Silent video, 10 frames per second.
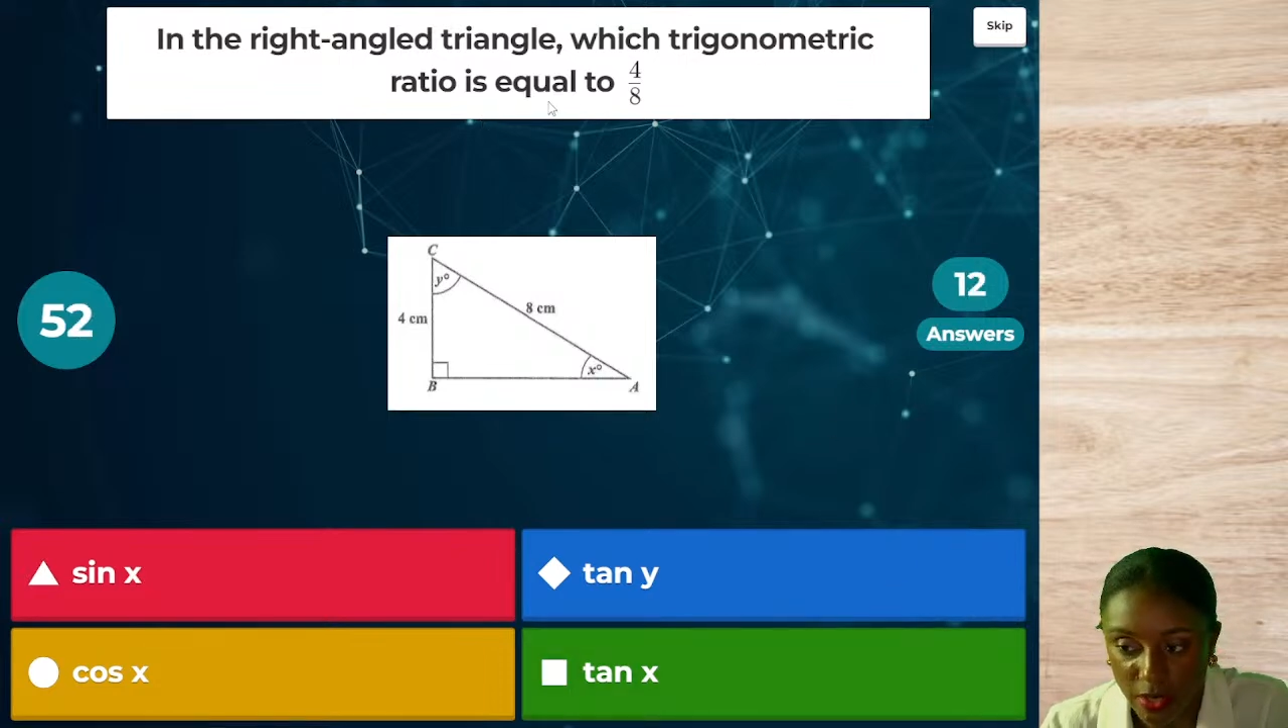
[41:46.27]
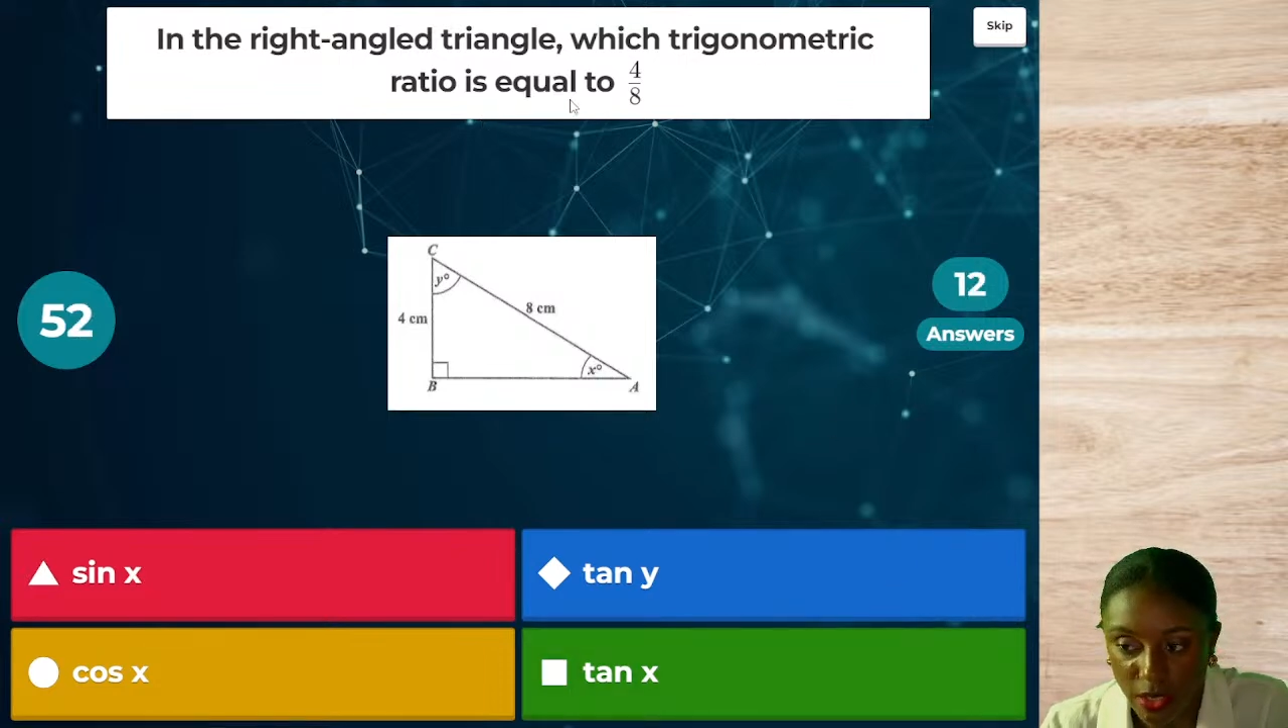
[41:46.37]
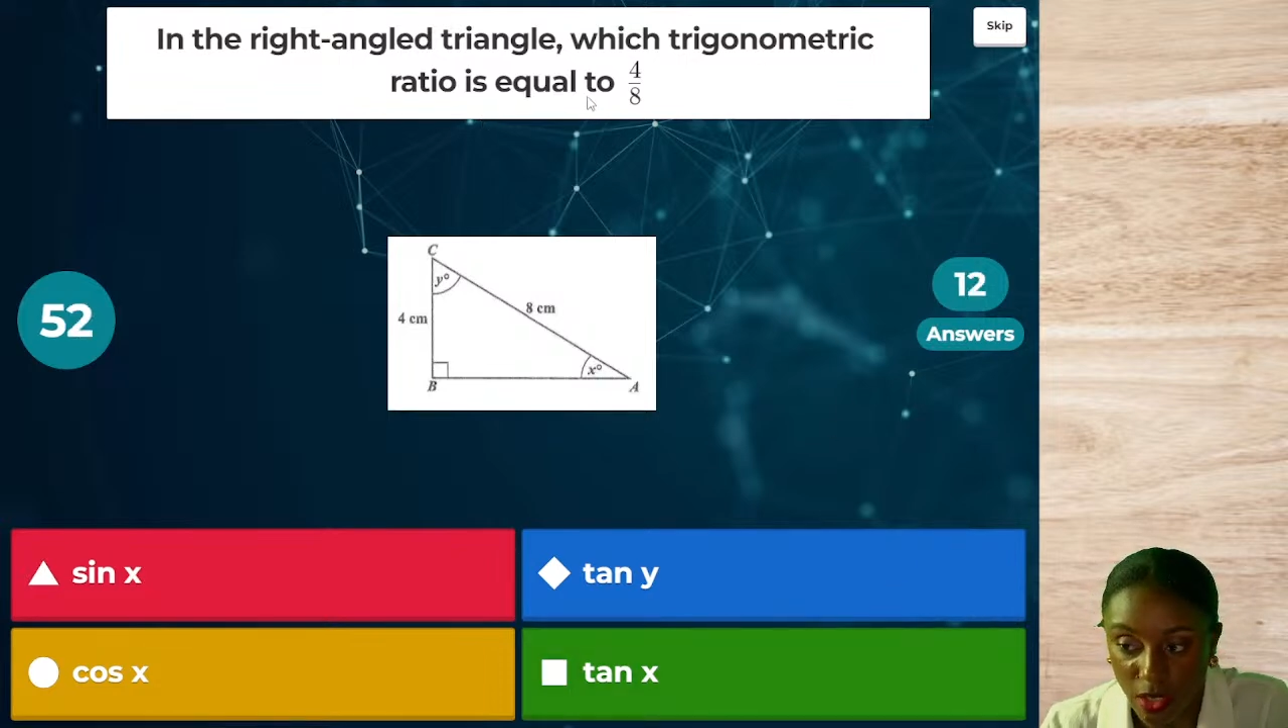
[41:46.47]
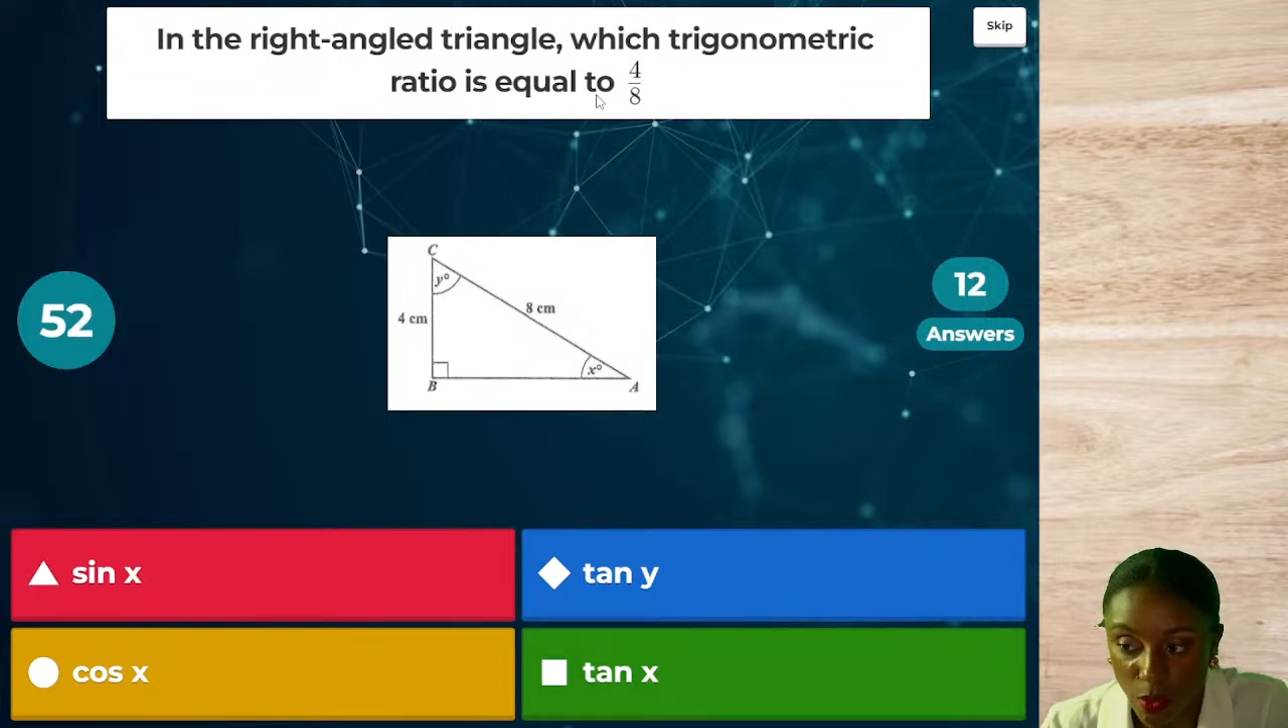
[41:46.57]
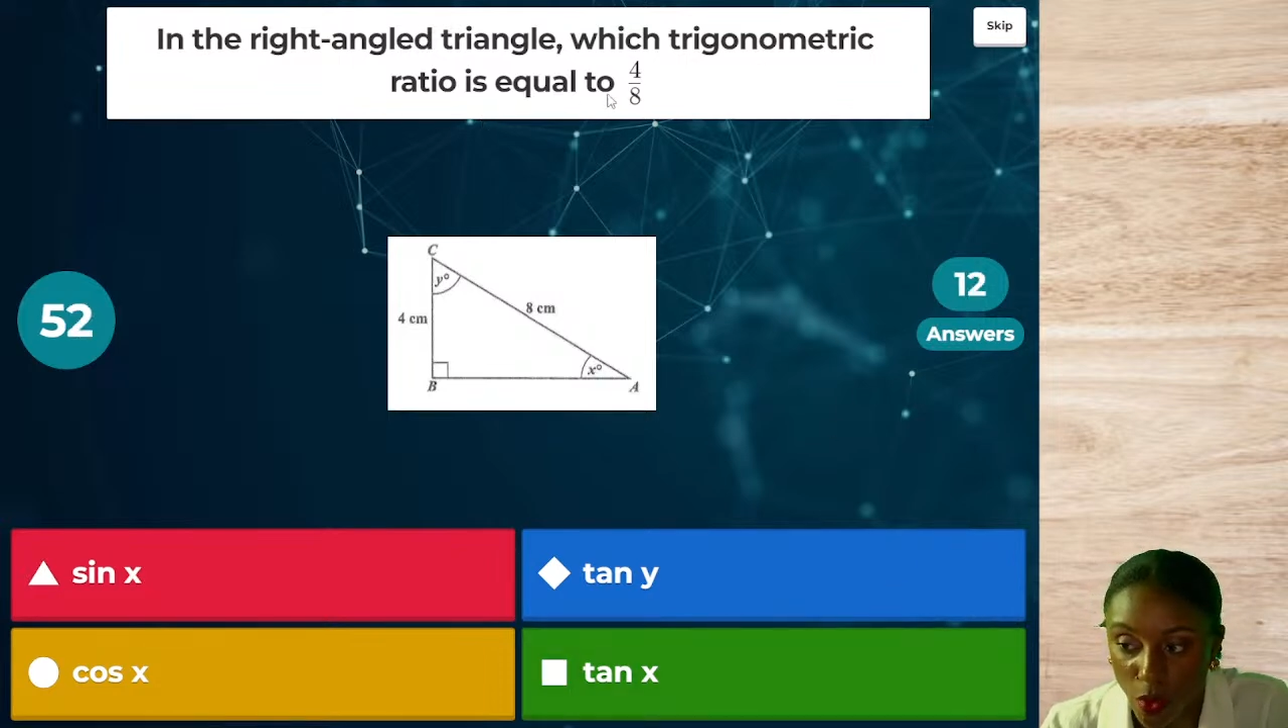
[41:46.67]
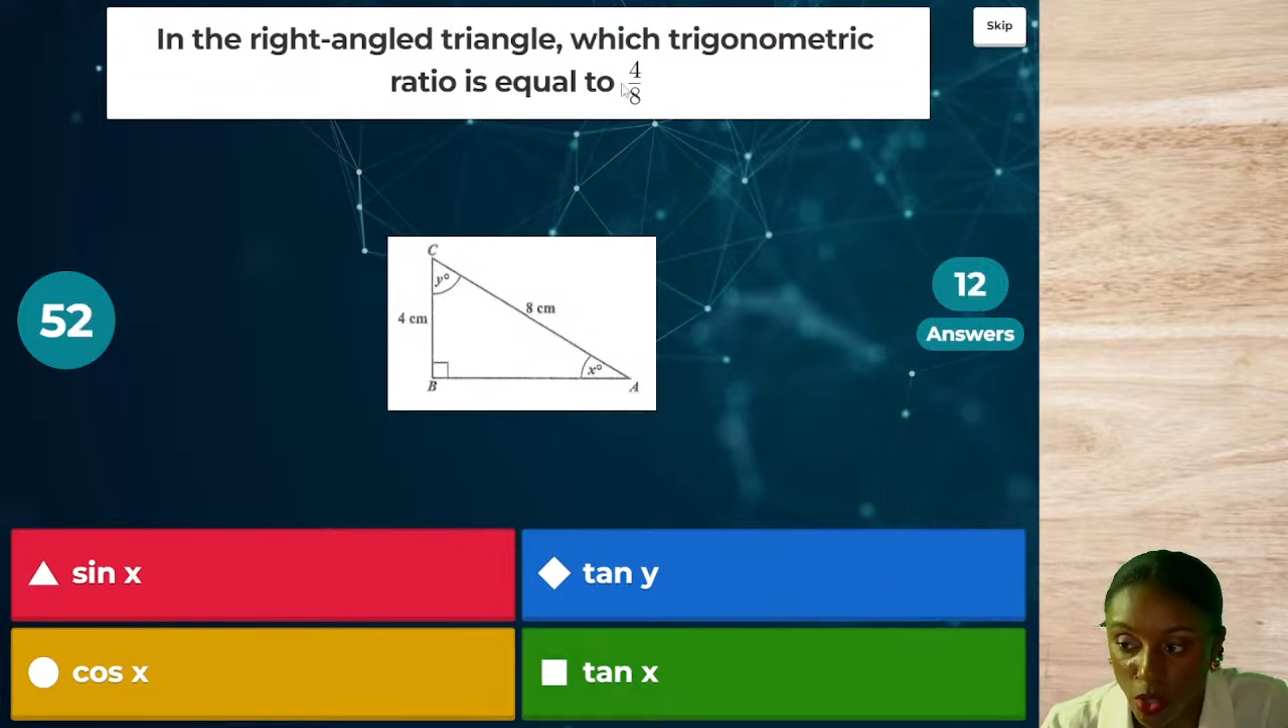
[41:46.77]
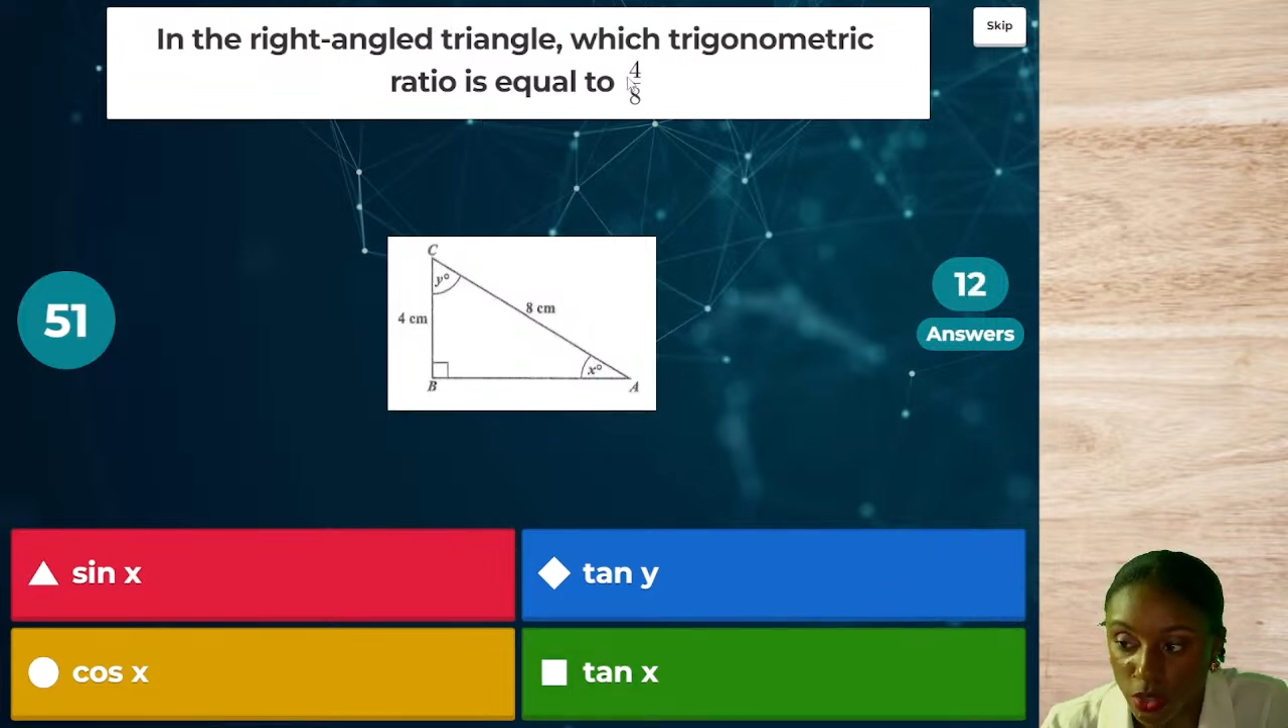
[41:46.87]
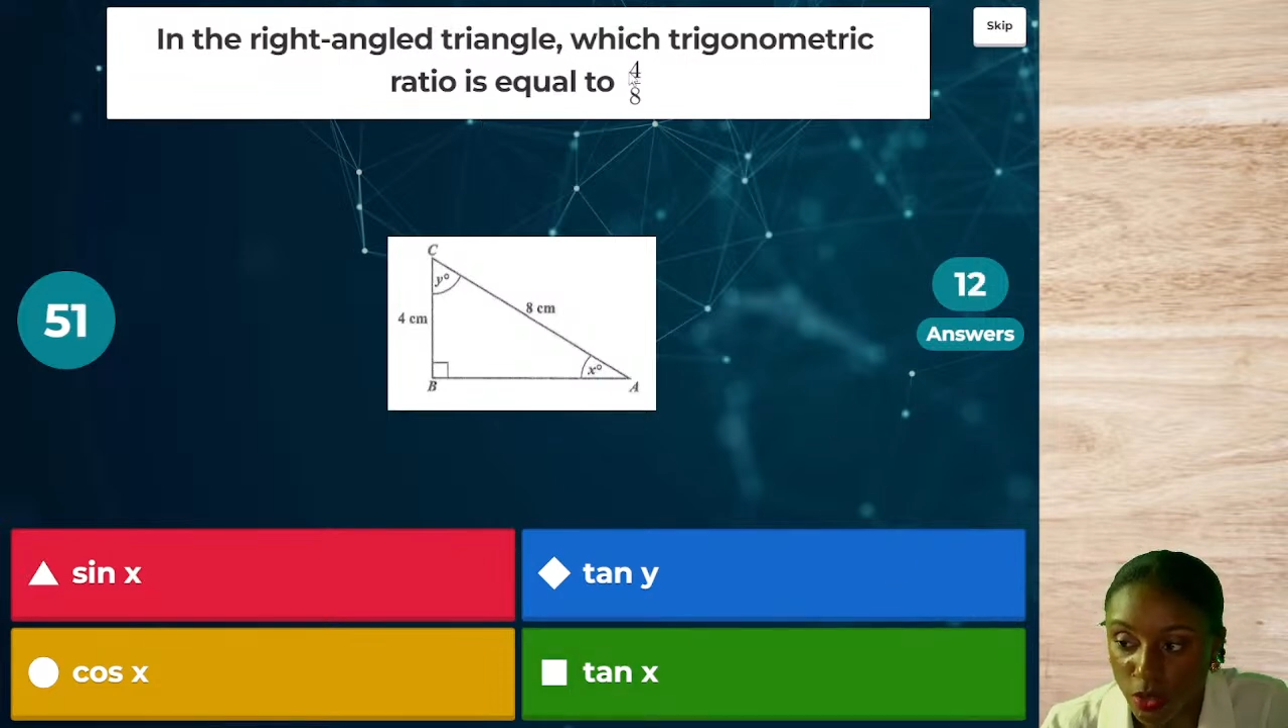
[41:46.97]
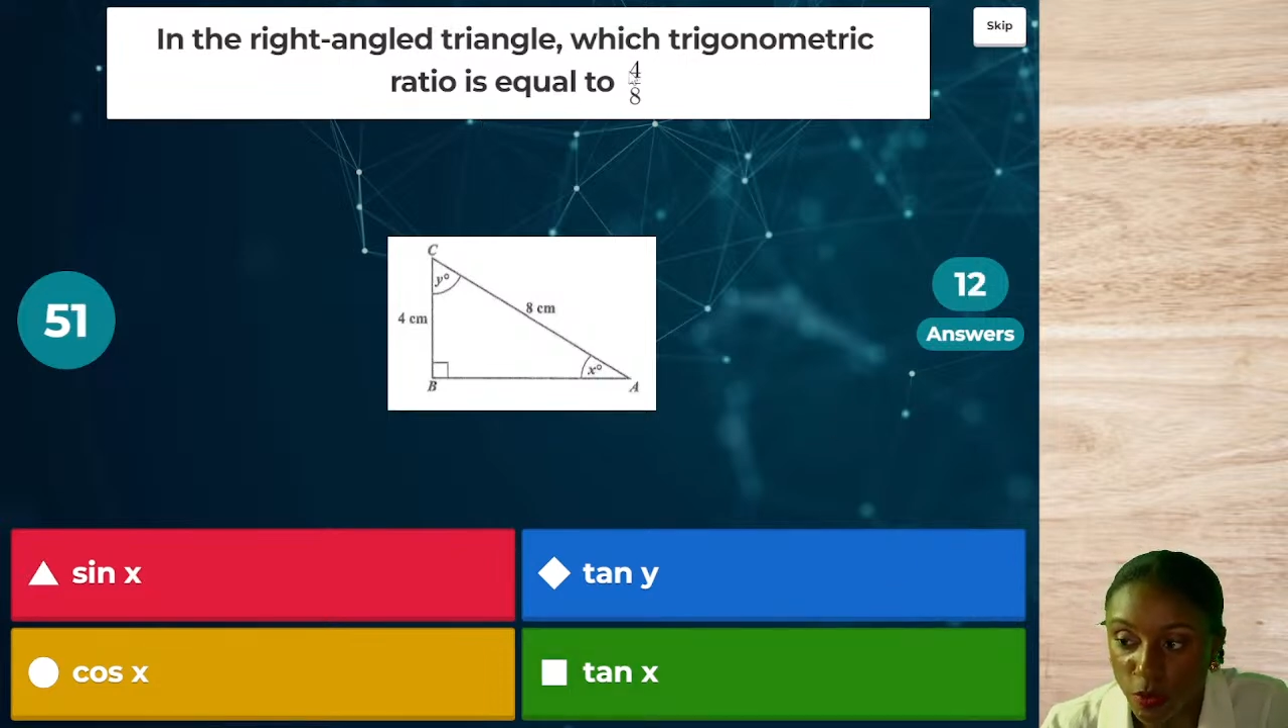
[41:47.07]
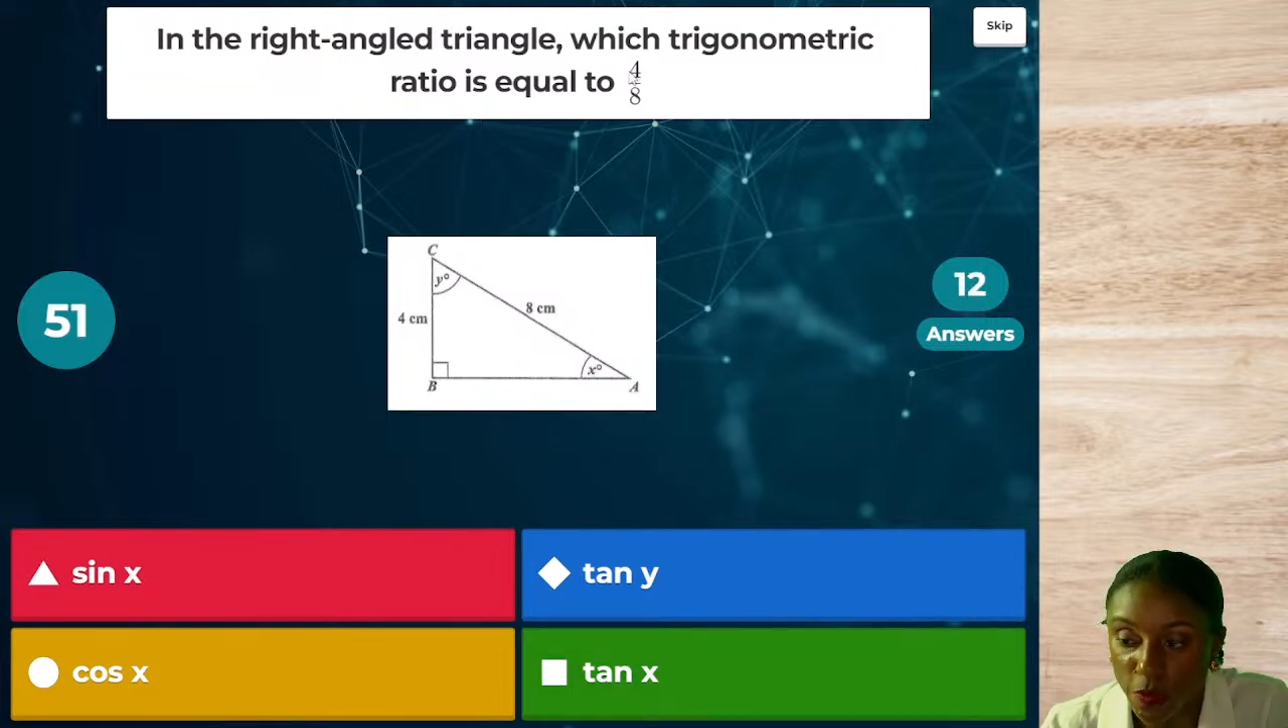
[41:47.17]
equal
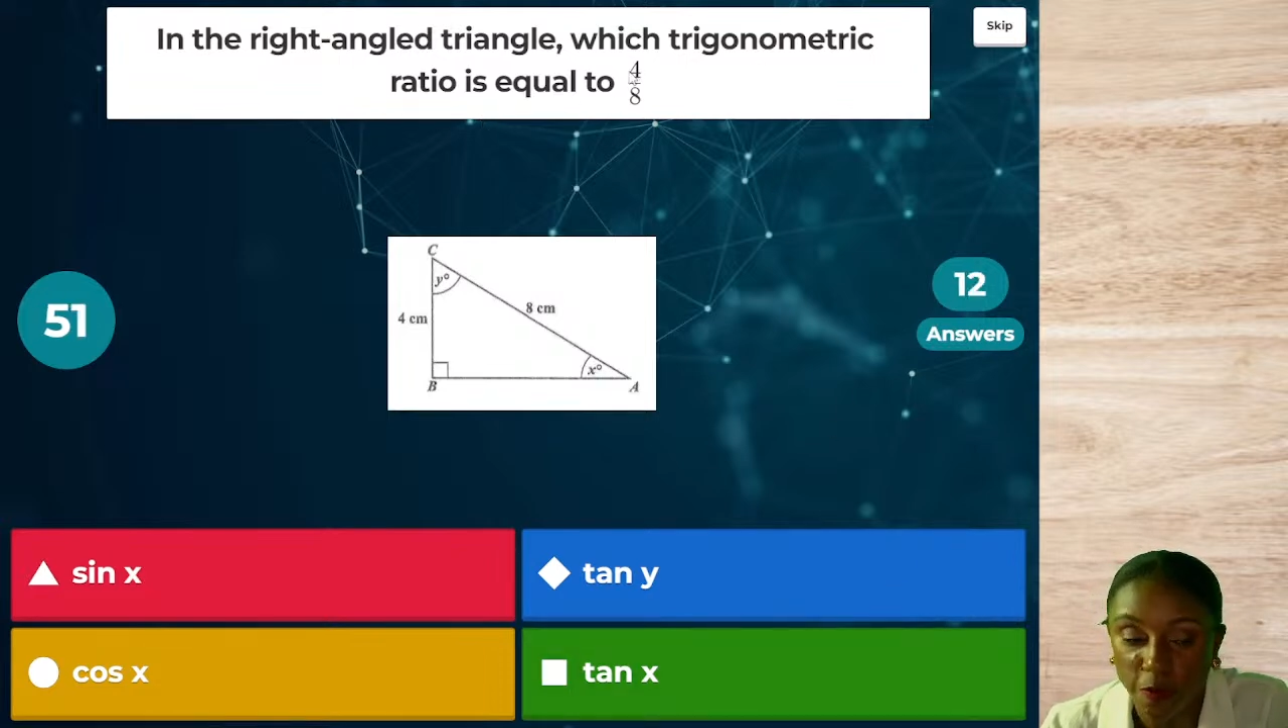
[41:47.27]
to